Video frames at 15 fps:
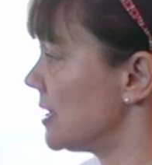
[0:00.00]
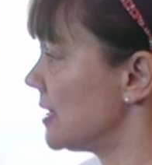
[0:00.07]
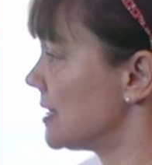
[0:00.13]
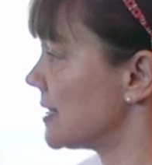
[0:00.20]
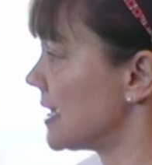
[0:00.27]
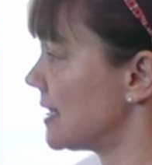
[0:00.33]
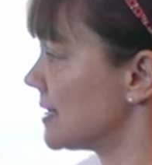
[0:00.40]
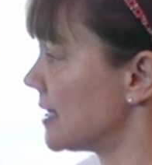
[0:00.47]

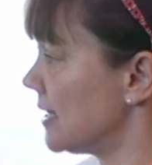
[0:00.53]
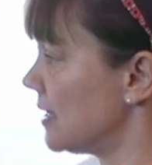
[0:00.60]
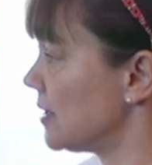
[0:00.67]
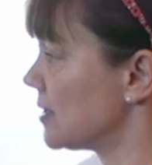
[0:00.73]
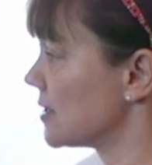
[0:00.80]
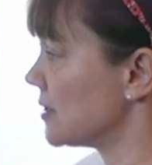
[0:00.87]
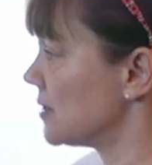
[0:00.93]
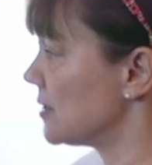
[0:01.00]
it's
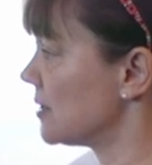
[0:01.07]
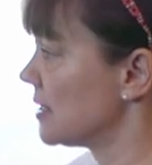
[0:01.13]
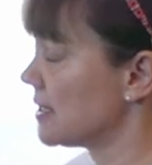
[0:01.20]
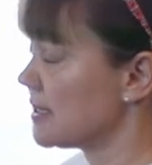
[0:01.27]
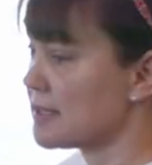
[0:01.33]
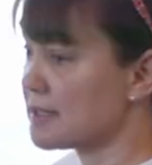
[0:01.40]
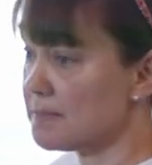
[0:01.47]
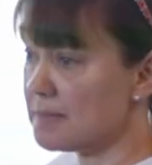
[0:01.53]
anti-ulcer,
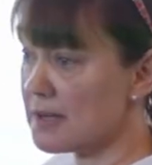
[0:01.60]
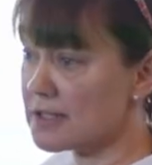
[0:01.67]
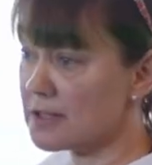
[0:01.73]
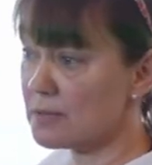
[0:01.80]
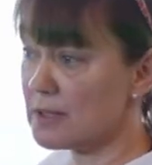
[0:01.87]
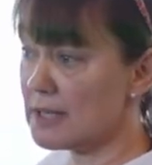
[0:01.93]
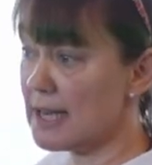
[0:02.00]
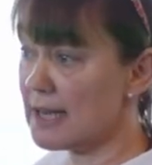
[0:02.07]
It's a
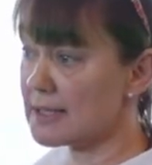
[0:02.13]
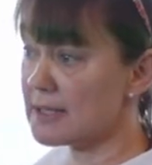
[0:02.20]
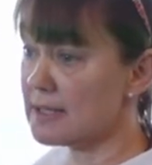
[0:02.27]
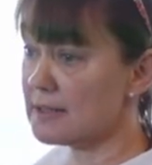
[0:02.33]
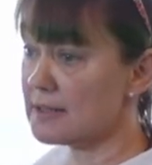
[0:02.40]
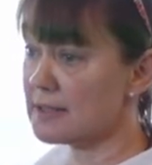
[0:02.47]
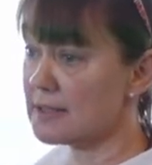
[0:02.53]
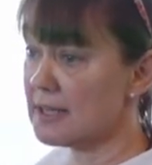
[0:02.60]
muscle
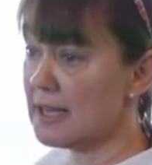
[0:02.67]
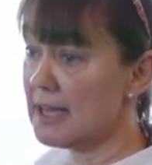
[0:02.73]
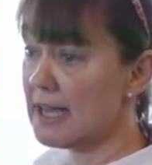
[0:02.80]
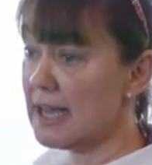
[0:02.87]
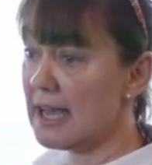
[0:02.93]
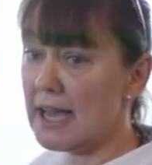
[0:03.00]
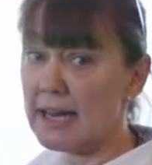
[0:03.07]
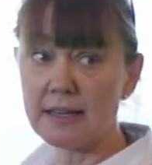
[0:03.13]
relaxant,
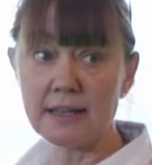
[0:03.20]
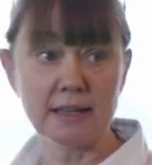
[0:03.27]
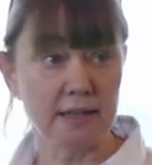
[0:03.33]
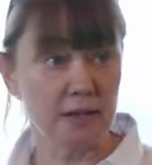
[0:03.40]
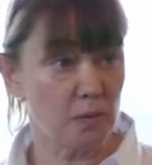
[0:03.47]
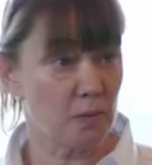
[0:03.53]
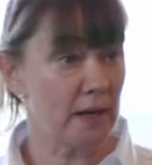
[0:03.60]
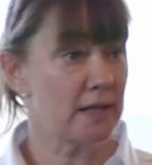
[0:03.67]
and
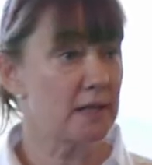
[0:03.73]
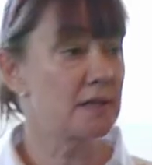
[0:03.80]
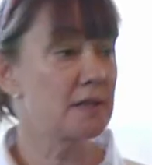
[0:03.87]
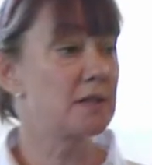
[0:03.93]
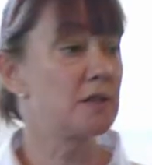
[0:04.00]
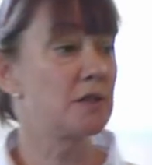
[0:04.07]
it awakens the